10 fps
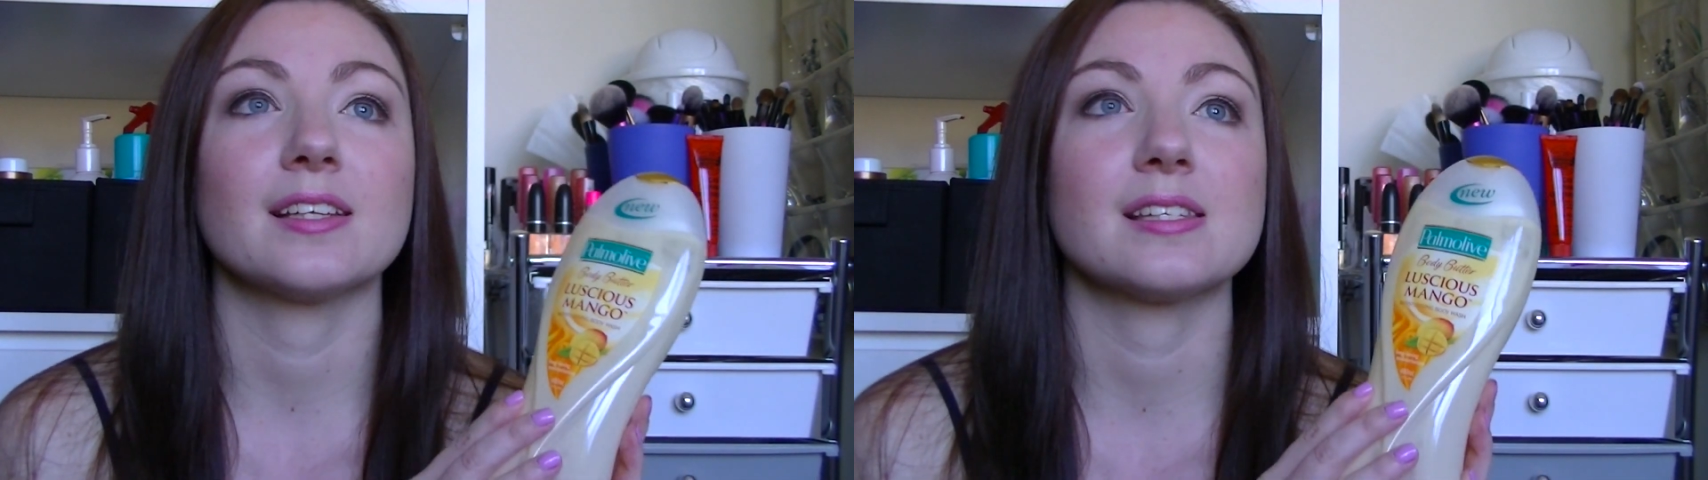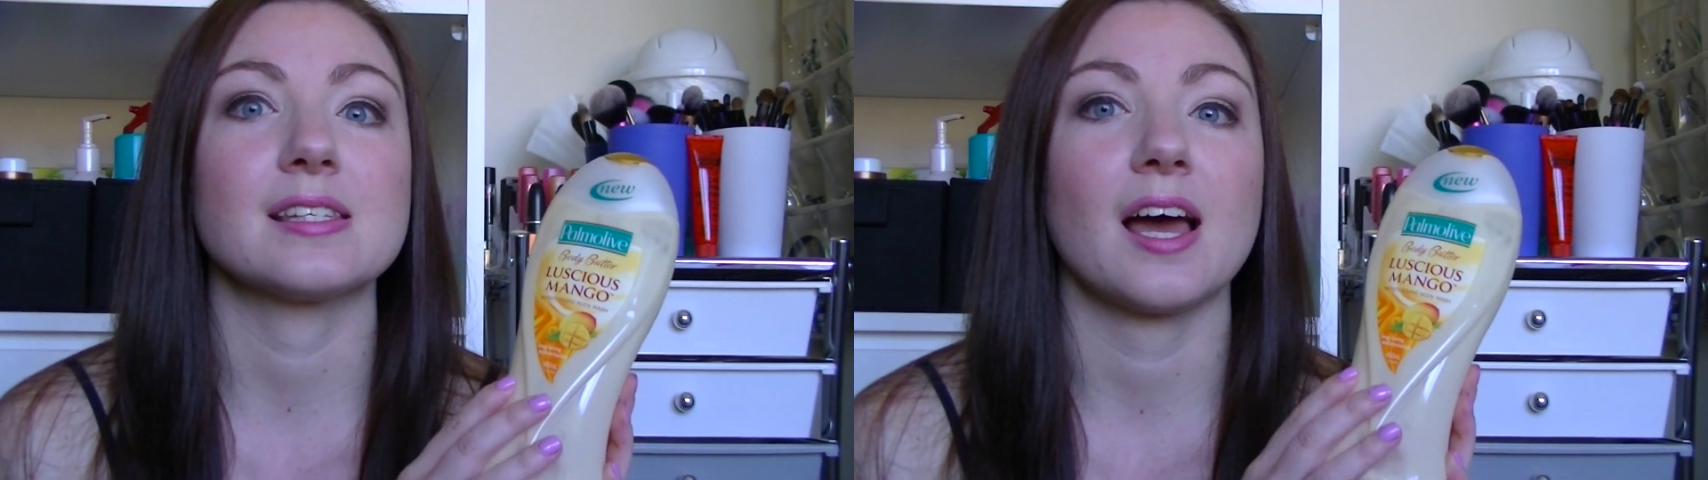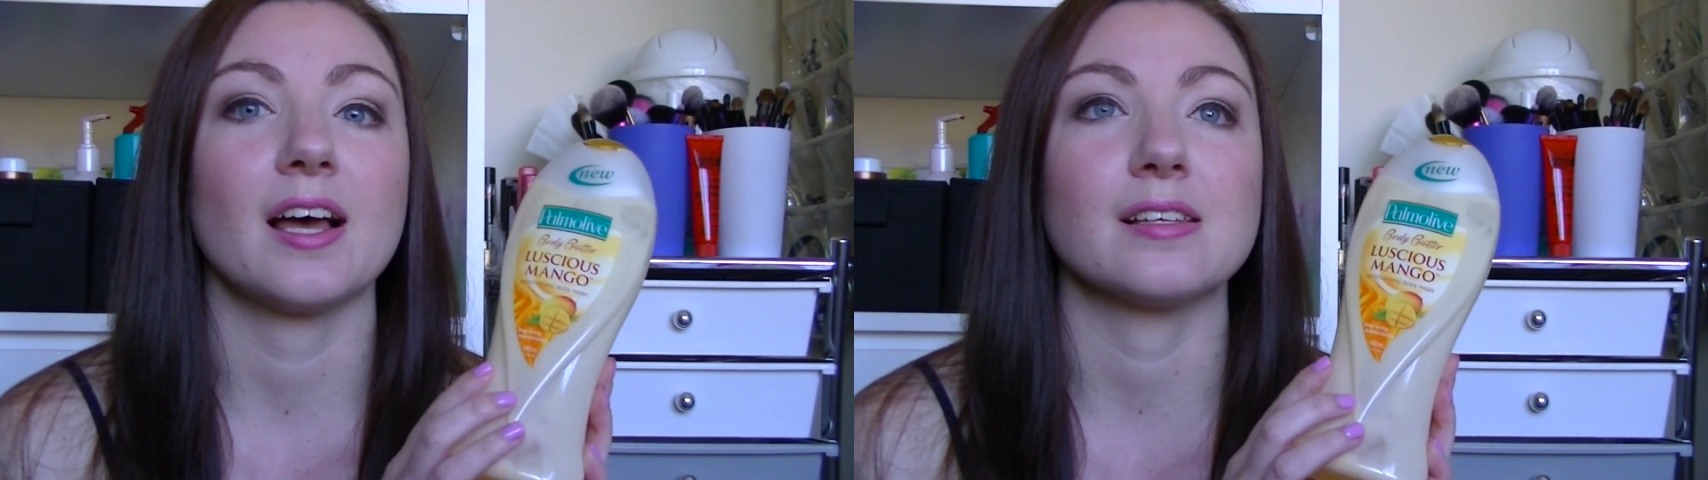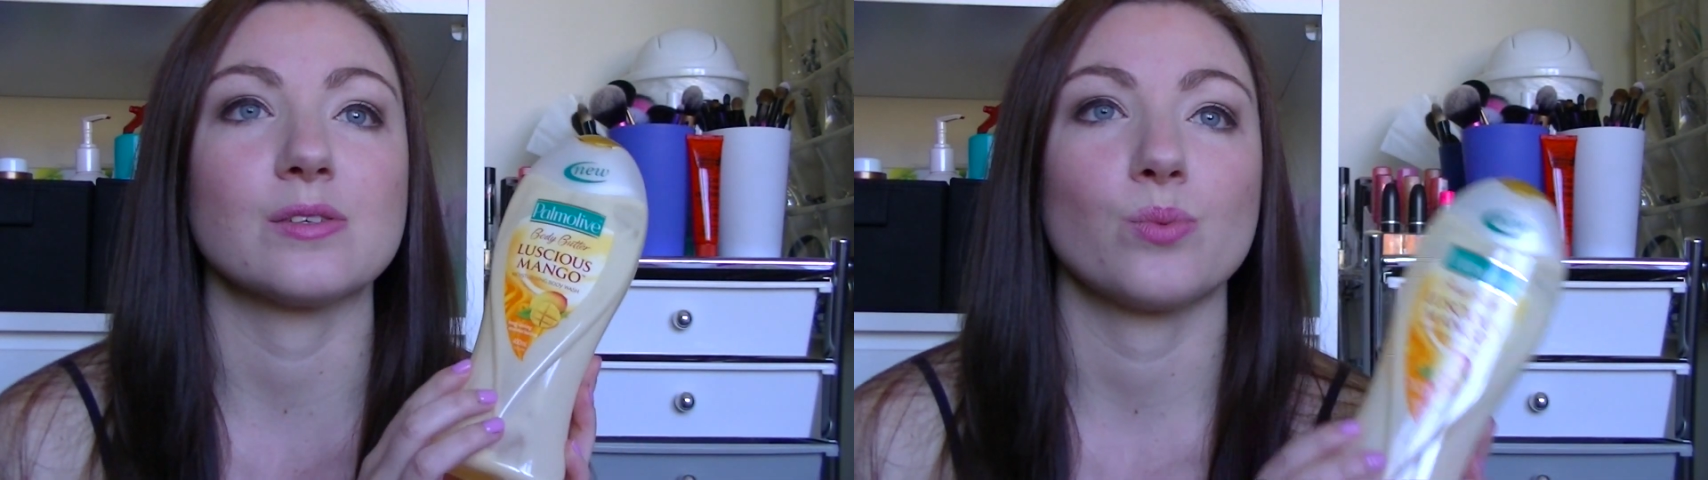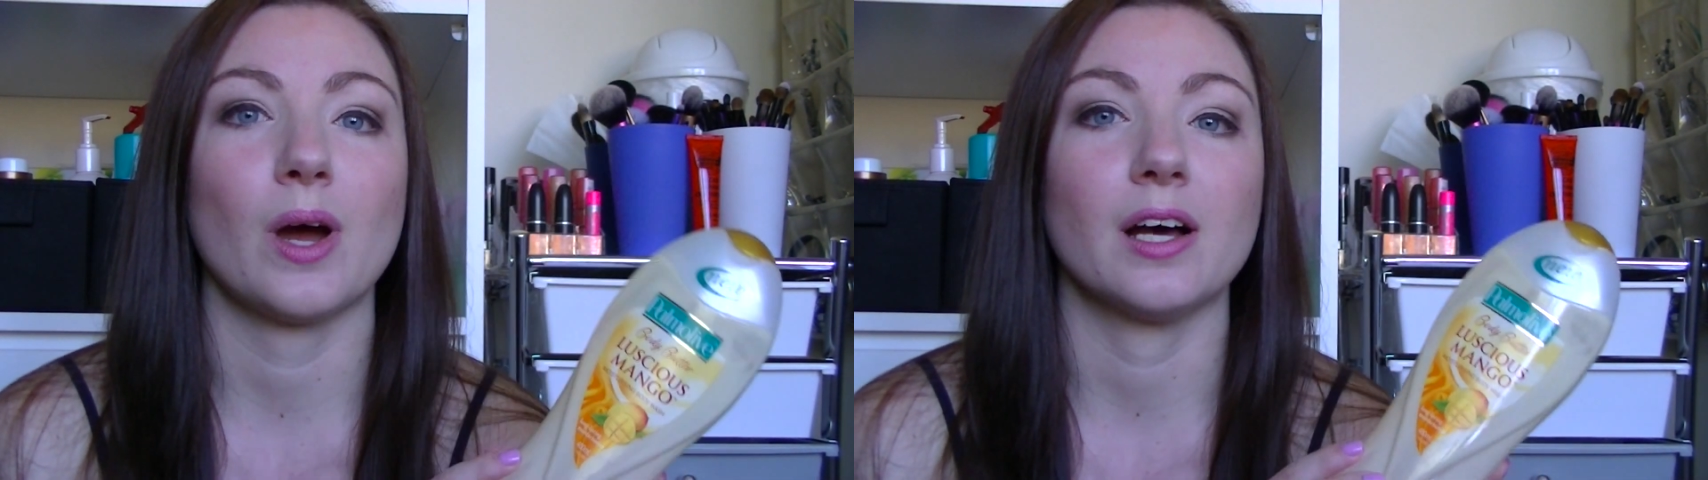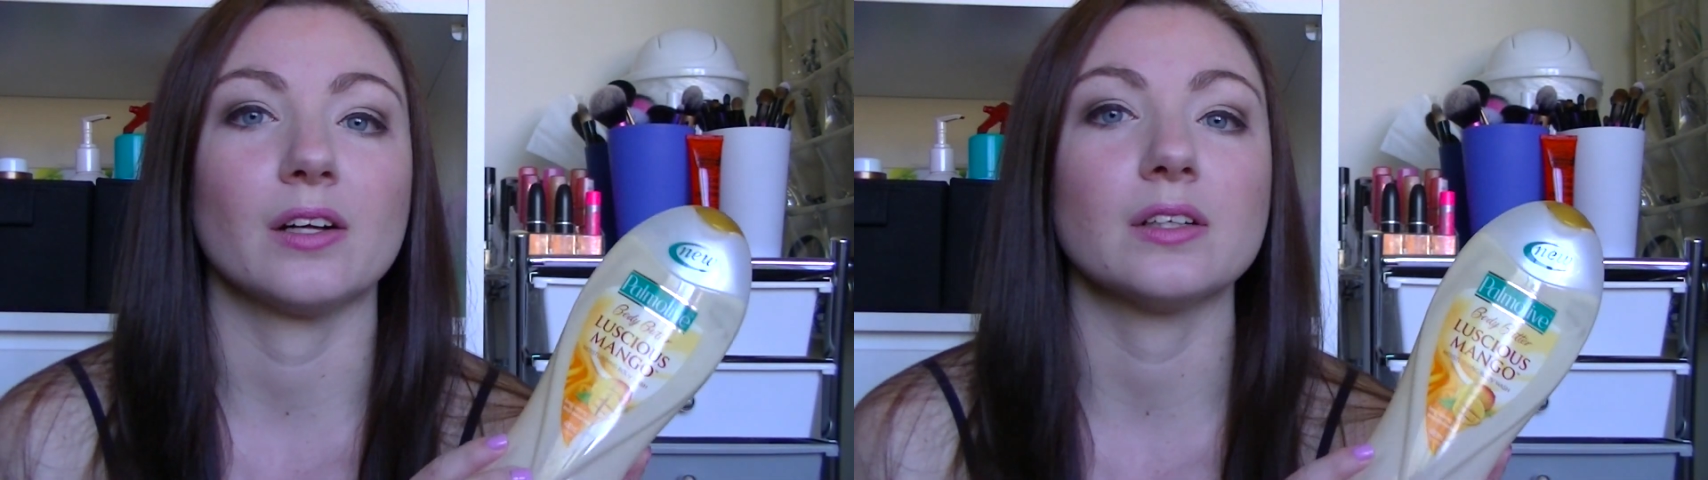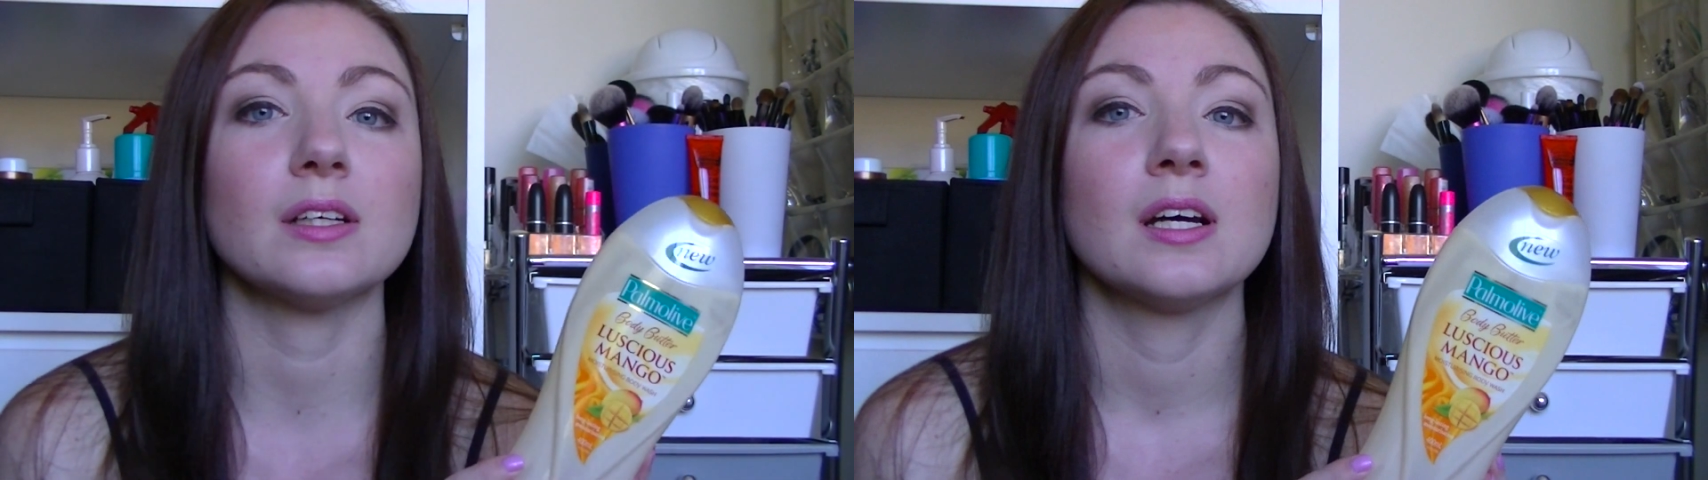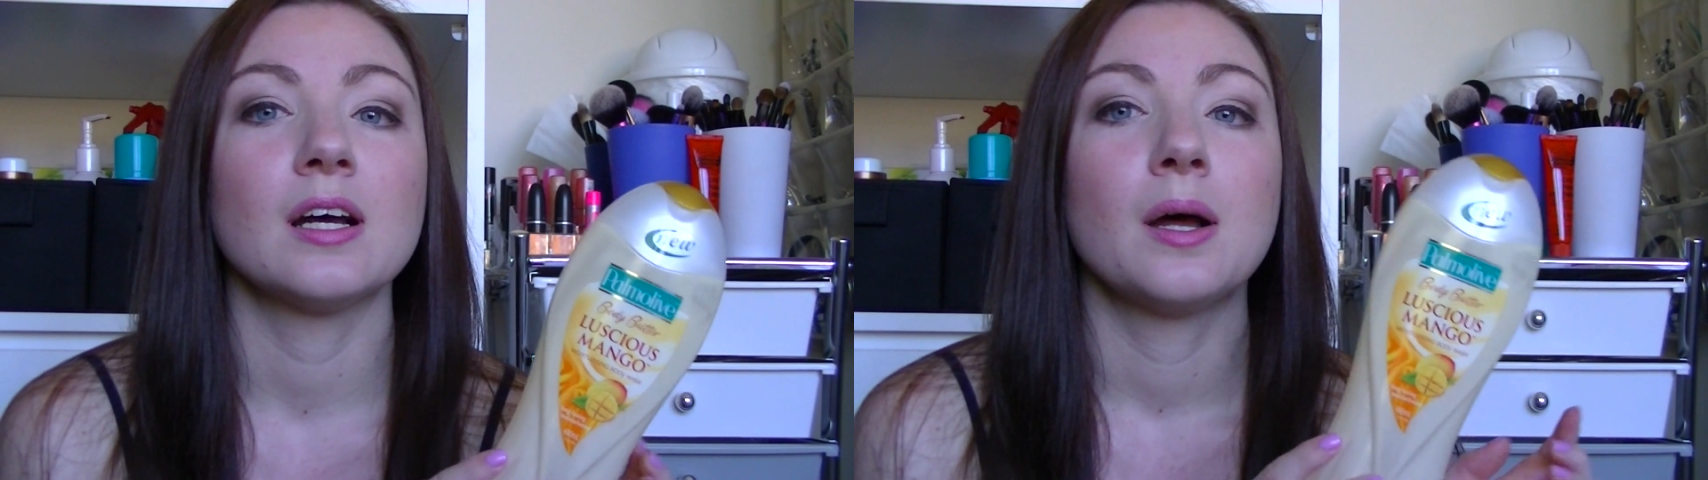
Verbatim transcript: this as well,